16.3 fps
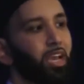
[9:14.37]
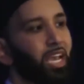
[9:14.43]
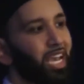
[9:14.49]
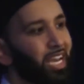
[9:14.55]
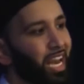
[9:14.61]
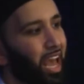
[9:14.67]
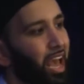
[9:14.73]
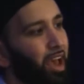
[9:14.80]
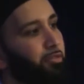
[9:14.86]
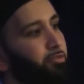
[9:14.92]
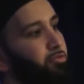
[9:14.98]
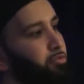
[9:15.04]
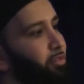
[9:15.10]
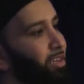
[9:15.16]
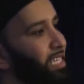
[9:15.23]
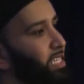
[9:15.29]
in
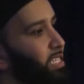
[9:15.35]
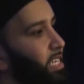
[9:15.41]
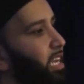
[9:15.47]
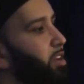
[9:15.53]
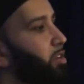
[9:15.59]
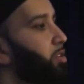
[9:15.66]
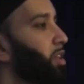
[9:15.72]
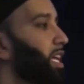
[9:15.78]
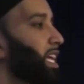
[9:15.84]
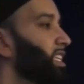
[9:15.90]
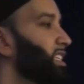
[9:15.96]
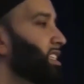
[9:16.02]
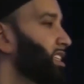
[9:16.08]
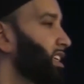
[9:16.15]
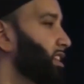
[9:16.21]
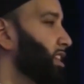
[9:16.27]
every single
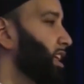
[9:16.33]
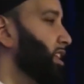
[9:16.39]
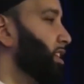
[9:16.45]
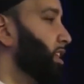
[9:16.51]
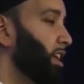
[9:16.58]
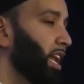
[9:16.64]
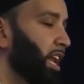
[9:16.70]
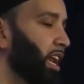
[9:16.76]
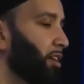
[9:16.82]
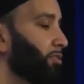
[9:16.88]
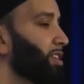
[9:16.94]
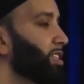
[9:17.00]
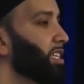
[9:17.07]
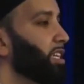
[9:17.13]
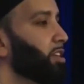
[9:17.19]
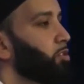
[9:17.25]
incident that in, in every
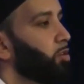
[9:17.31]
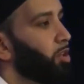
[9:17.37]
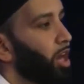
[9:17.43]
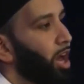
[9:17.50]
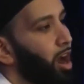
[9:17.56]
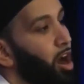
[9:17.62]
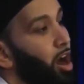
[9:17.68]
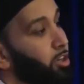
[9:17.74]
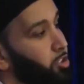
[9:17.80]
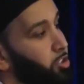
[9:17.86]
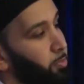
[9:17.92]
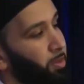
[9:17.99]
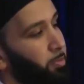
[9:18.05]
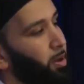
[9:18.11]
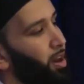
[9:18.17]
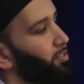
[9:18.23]
single hardship
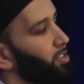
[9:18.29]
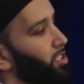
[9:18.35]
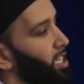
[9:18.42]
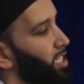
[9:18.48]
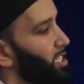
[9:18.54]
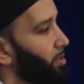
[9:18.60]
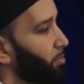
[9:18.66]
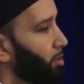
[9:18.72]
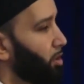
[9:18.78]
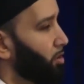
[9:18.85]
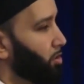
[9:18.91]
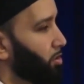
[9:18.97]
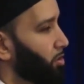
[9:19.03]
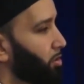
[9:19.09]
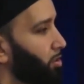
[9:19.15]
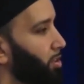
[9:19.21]
the Prophet goes
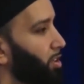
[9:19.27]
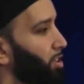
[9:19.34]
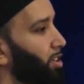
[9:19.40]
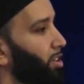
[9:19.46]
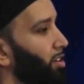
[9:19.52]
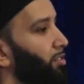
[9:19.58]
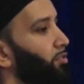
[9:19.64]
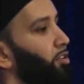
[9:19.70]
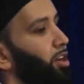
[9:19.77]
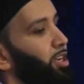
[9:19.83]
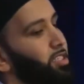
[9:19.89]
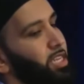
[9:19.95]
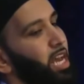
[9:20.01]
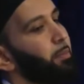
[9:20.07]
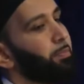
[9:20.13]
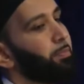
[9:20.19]
through. For
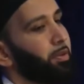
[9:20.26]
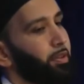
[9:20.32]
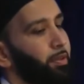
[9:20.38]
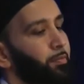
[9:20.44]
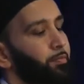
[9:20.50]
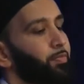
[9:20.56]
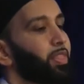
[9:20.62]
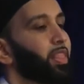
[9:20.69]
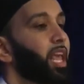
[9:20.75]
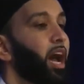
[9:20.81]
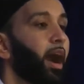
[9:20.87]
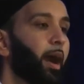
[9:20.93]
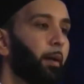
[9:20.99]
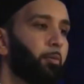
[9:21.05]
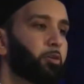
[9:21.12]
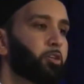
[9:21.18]
example,
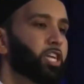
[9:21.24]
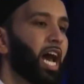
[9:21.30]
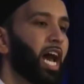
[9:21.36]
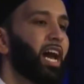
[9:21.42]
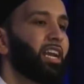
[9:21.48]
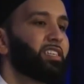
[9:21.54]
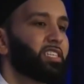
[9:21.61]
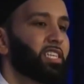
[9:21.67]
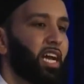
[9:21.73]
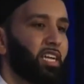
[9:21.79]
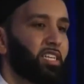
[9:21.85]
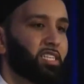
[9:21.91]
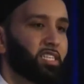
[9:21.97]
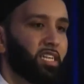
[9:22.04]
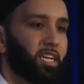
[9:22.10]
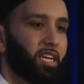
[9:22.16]
Abu Jahl
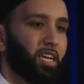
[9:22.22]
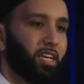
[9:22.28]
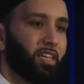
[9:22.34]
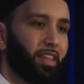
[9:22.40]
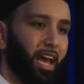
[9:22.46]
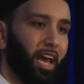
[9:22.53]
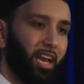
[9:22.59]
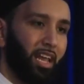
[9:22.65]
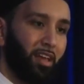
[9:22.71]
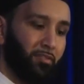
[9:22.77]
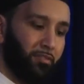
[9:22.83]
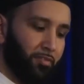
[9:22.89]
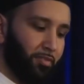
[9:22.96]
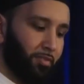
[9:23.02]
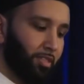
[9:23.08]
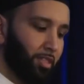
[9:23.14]
says that
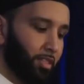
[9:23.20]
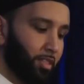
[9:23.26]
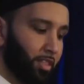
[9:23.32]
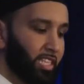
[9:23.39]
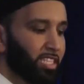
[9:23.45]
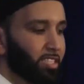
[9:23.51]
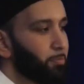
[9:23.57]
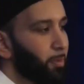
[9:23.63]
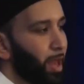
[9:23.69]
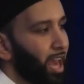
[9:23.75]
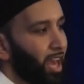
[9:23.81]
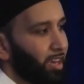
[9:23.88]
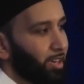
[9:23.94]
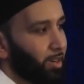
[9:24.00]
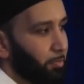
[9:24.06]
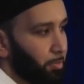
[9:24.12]
if this
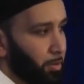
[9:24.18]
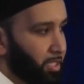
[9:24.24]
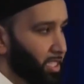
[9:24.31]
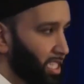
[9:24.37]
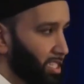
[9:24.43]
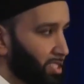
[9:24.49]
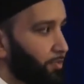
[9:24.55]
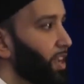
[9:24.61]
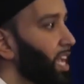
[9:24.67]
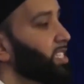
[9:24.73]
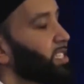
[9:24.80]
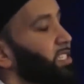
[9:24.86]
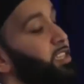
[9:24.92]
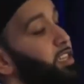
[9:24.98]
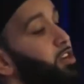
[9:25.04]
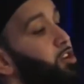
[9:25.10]
man puts his
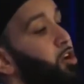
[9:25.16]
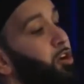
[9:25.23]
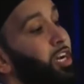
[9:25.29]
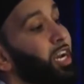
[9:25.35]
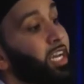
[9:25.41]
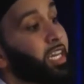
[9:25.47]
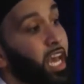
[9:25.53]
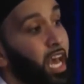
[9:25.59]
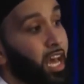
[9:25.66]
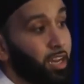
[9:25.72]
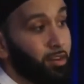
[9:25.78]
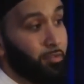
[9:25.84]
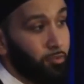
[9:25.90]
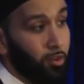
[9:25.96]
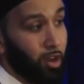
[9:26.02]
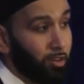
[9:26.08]
face in the dirt again
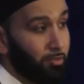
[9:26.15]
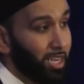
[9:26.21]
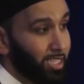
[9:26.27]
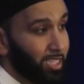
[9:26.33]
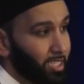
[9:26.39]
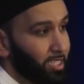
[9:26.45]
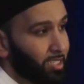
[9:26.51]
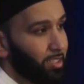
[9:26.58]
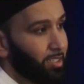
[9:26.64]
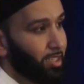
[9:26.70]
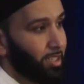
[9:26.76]
in front of us,